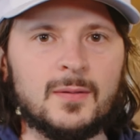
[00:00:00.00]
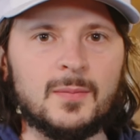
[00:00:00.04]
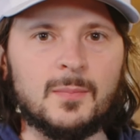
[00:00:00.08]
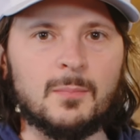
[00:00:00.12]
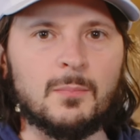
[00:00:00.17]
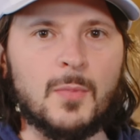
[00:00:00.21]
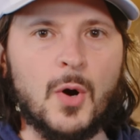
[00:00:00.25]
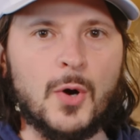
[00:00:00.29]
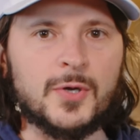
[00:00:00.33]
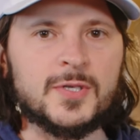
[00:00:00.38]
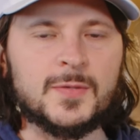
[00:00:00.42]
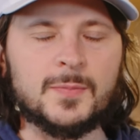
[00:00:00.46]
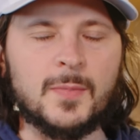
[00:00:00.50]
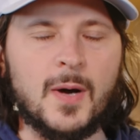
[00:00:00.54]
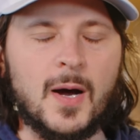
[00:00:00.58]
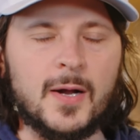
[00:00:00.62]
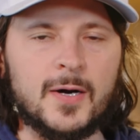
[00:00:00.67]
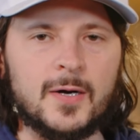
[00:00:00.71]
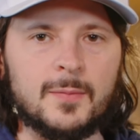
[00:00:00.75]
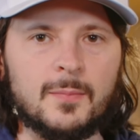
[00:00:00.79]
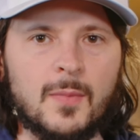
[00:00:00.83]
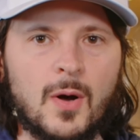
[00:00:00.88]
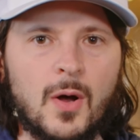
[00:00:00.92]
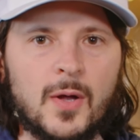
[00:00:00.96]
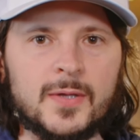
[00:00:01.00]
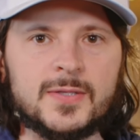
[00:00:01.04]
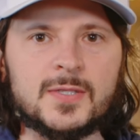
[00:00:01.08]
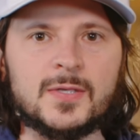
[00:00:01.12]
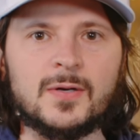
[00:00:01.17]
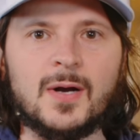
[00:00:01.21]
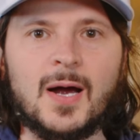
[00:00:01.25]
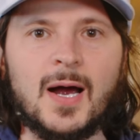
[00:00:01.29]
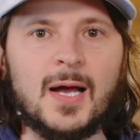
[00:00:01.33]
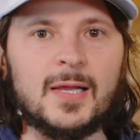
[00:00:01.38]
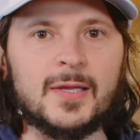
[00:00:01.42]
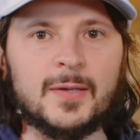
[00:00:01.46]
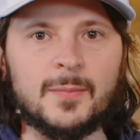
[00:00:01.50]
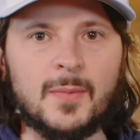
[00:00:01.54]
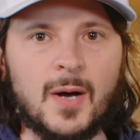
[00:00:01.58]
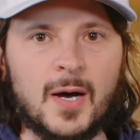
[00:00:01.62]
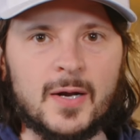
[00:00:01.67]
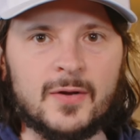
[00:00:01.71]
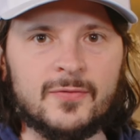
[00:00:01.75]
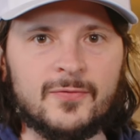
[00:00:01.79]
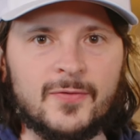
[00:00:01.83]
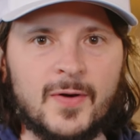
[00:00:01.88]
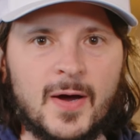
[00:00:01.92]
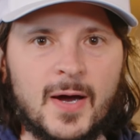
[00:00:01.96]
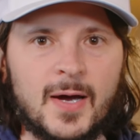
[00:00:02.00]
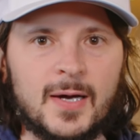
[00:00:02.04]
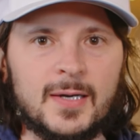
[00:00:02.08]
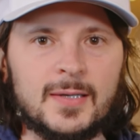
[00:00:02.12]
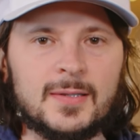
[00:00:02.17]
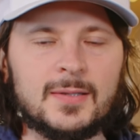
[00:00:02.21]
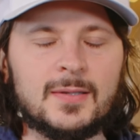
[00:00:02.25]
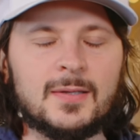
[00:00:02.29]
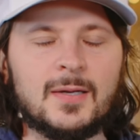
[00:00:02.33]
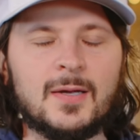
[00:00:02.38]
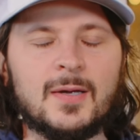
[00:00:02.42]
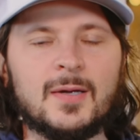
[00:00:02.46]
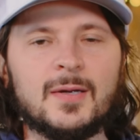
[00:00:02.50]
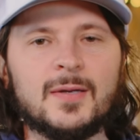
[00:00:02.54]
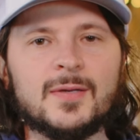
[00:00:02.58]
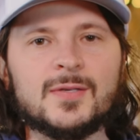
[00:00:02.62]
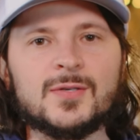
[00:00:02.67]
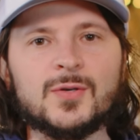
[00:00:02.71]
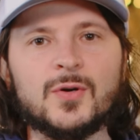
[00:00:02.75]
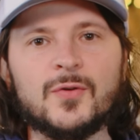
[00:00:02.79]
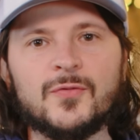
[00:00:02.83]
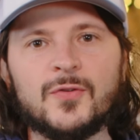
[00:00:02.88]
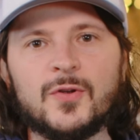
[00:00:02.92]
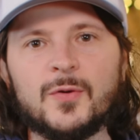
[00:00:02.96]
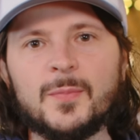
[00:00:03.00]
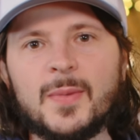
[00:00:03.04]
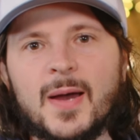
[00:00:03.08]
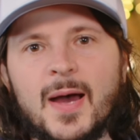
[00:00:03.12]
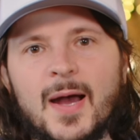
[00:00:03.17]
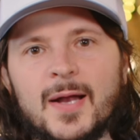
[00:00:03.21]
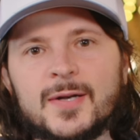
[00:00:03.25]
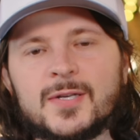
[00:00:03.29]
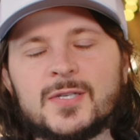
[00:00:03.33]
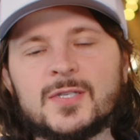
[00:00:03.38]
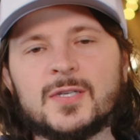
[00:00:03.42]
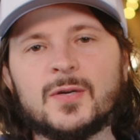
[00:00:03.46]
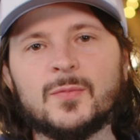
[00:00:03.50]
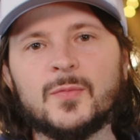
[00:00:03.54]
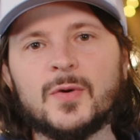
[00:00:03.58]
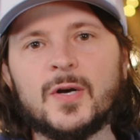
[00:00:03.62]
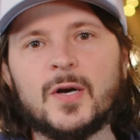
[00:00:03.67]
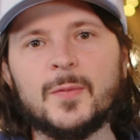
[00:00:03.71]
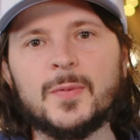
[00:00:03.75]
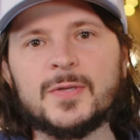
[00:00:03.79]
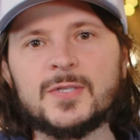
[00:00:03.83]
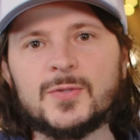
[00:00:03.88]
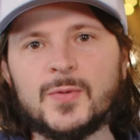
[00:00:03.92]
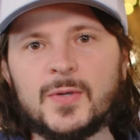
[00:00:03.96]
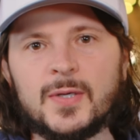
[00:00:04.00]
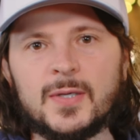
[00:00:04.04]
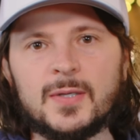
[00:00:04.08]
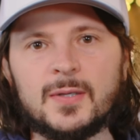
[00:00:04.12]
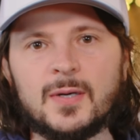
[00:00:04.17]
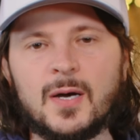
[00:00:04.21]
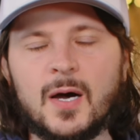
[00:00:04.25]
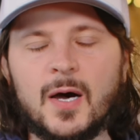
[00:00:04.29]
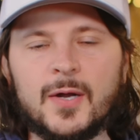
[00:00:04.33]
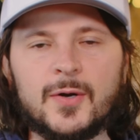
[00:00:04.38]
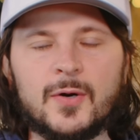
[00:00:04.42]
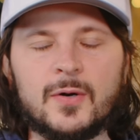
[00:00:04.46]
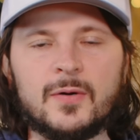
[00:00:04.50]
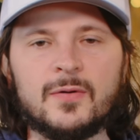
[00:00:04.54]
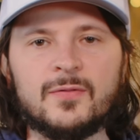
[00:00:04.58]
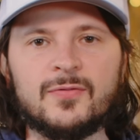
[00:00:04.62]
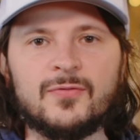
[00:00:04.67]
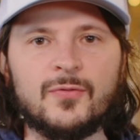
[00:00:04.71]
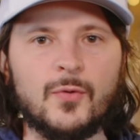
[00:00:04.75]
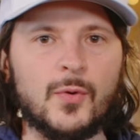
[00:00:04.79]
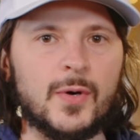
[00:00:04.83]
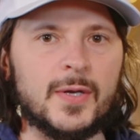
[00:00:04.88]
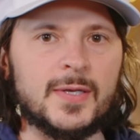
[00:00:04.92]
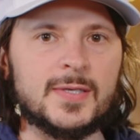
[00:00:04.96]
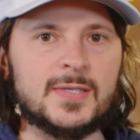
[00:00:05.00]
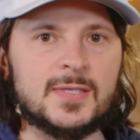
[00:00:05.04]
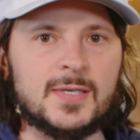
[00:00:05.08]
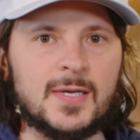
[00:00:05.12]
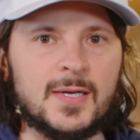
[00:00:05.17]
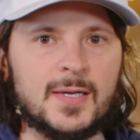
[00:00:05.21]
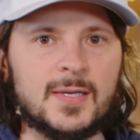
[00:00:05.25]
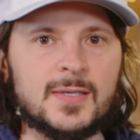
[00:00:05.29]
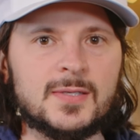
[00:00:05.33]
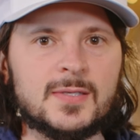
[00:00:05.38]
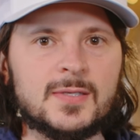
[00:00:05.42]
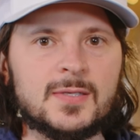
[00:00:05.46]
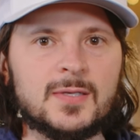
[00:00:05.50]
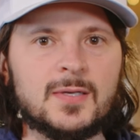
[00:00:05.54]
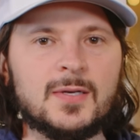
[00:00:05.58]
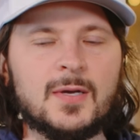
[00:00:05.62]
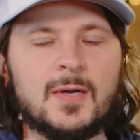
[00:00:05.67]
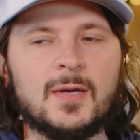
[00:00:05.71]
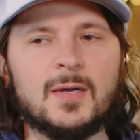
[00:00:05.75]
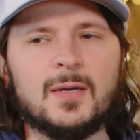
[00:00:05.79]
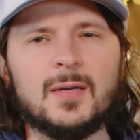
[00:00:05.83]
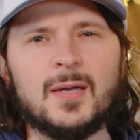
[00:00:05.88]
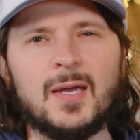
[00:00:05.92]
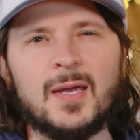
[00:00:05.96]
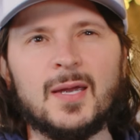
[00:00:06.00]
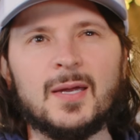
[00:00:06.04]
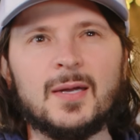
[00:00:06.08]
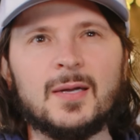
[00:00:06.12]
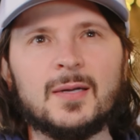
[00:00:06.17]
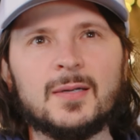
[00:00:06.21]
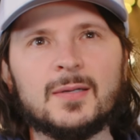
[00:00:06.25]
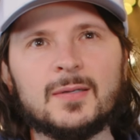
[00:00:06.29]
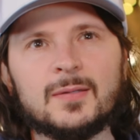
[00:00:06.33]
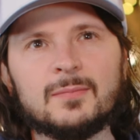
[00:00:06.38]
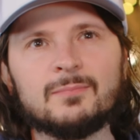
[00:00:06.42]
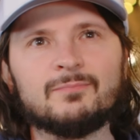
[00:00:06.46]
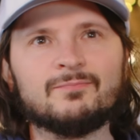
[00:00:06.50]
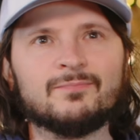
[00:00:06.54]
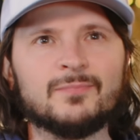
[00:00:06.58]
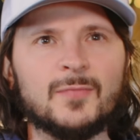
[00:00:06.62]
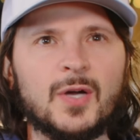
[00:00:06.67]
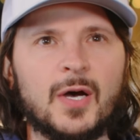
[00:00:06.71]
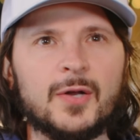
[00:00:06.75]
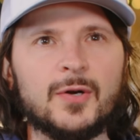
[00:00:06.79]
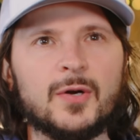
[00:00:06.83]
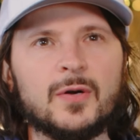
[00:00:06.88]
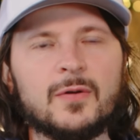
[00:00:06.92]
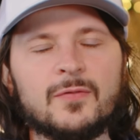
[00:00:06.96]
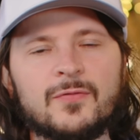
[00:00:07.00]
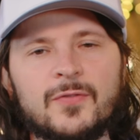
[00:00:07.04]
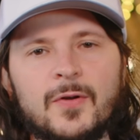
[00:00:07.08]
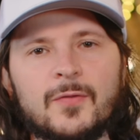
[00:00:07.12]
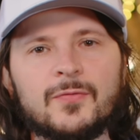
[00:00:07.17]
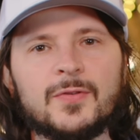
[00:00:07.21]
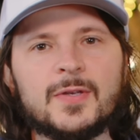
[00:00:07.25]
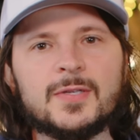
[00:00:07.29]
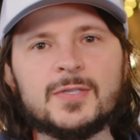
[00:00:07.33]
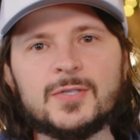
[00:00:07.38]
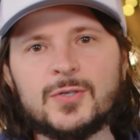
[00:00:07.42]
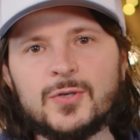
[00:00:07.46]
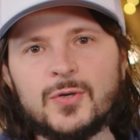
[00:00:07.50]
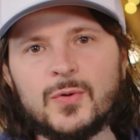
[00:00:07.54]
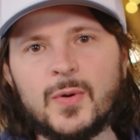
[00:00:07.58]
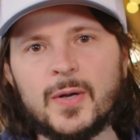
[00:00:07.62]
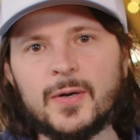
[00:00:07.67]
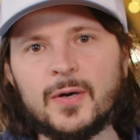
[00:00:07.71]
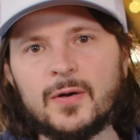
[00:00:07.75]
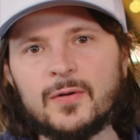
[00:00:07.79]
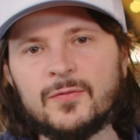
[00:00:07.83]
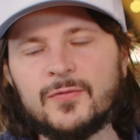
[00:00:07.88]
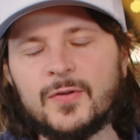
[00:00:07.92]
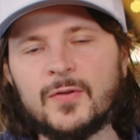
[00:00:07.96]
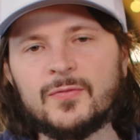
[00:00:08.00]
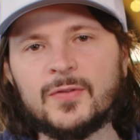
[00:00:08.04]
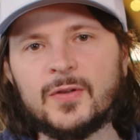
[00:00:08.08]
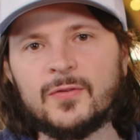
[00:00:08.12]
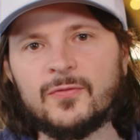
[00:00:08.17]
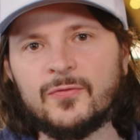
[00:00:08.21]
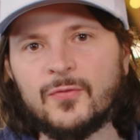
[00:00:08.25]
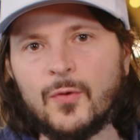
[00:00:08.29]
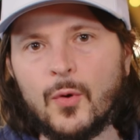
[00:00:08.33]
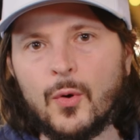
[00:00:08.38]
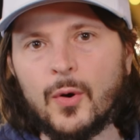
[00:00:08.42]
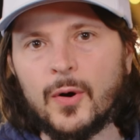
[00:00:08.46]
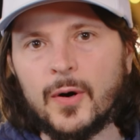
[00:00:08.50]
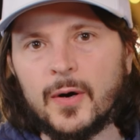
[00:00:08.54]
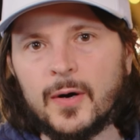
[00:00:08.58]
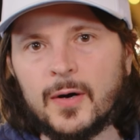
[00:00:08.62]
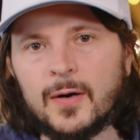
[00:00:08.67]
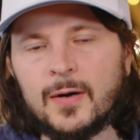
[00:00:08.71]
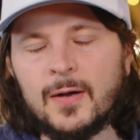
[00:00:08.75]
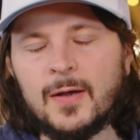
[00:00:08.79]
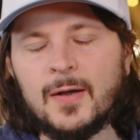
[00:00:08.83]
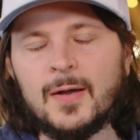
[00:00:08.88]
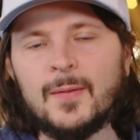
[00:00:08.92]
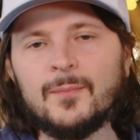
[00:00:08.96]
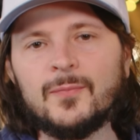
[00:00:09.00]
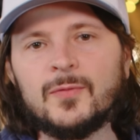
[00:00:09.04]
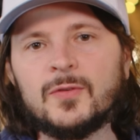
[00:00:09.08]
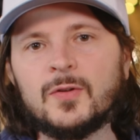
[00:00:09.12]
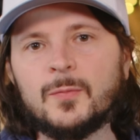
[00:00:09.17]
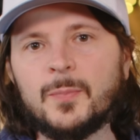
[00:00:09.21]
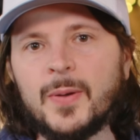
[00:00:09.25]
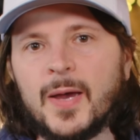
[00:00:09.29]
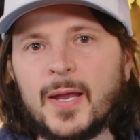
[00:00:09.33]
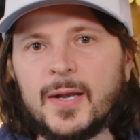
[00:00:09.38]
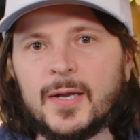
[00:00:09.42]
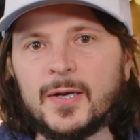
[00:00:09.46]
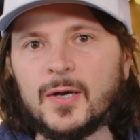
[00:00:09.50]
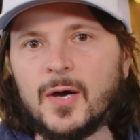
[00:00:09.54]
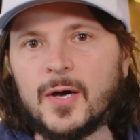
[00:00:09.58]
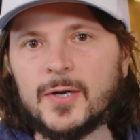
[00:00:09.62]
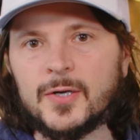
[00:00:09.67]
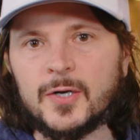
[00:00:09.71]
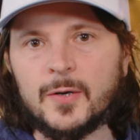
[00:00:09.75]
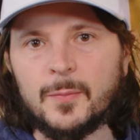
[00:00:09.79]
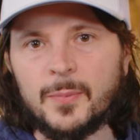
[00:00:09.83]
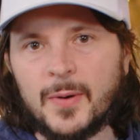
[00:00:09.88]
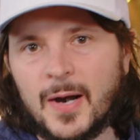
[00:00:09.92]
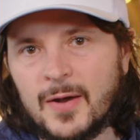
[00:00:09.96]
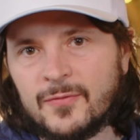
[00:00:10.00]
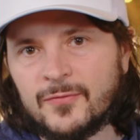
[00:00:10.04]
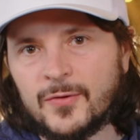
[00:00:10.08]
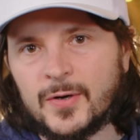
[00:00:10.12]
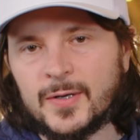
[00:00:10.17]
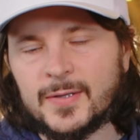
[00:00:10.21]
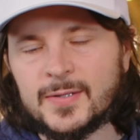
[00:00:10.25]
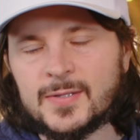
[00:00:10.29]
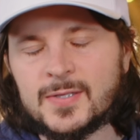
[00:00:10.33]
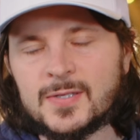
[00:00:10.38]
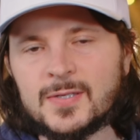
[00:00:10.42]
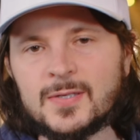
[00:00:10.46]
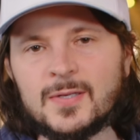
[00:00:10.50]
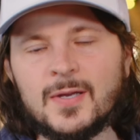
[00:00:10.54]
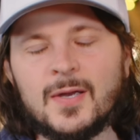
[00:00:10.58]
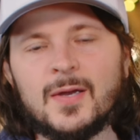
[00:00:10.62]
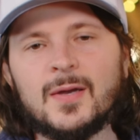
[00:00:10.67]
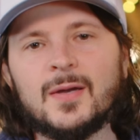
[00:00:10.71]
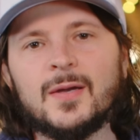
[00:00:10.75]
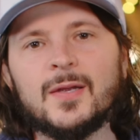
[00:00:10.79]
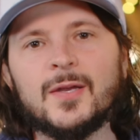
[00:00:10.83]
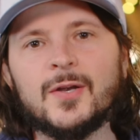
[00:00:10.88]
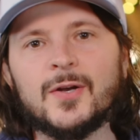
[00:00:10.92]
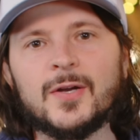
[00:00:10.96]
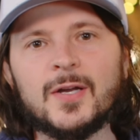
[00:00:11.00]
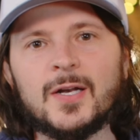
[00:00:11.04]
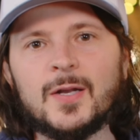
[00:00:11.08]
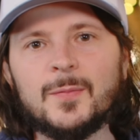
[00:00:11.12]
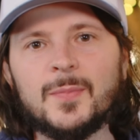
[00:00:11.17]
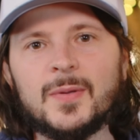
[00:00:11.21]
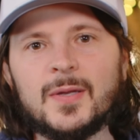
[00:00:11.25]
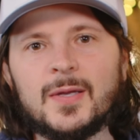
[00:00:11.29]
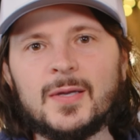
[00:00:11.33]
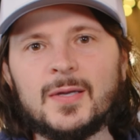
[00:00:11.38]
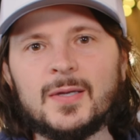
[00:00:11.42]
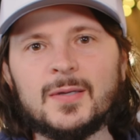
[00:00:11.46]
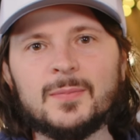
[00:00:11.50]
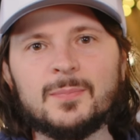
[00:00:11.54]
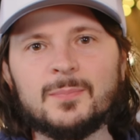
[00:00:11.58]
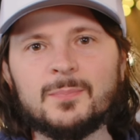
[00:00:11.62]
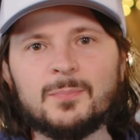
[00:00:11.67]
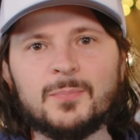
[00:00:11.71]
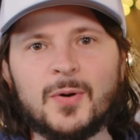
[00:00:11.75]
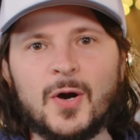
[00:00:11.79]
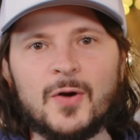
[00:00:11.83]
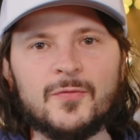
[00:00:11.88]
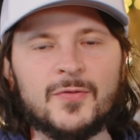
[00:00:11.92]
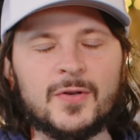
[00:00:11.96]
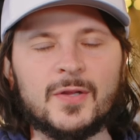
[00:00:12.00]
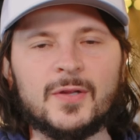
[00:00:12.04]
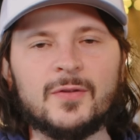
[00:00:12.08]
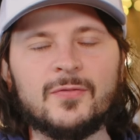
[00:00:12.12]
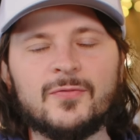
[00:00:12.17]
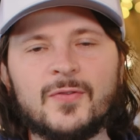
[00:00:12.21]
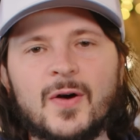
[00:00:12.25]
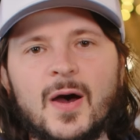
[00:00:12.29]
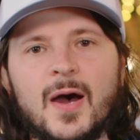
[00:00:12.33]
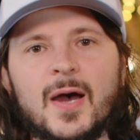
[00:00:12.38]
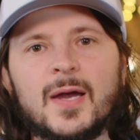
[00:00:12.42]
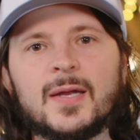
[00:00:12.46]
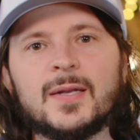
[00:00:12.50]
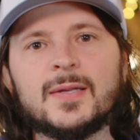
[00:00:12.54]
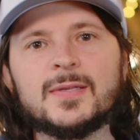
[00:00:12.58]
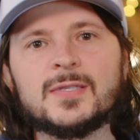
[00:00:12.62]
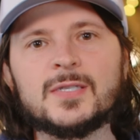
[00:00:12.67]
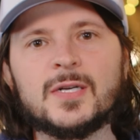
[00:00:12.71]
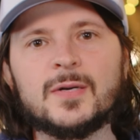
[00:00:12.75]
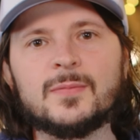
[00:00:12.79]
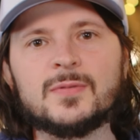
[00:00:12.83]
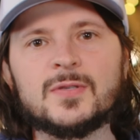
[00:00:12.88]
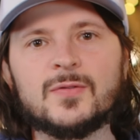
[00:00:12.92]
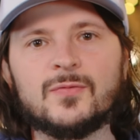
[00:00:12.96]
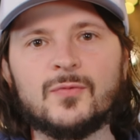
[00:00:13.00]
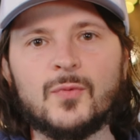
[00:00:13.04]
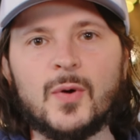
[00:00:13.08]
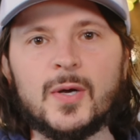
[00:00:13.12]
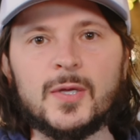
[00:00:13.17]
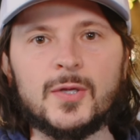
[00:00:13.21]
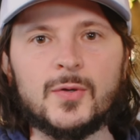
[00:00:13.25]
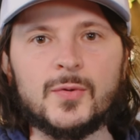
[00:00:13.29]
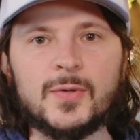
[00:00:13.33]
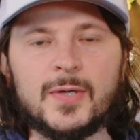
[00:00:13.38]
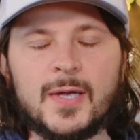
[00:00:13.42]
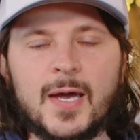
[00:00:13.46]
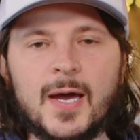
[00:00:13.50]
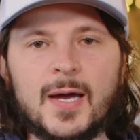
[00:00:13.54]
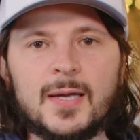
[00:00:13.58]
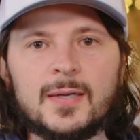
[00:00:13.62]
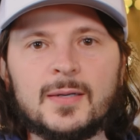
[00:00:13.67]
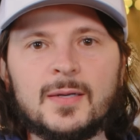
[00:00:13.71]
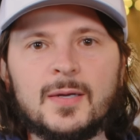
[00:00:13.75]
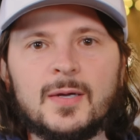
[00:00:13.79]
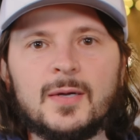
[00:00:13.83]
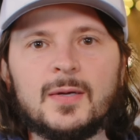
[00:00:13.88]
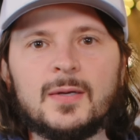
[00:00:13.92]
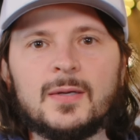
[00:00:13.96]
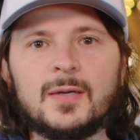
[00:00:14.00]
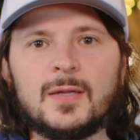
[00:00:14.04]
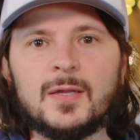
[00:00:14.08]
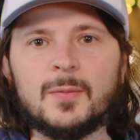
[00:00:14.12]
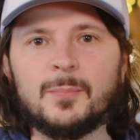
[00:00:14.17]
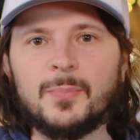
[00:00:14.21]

Most modern malts are highly modified, so if you mash somewhere between 146 and 152, 154, depending on your preference, you're going to be perfectly fine in terms of what you get in the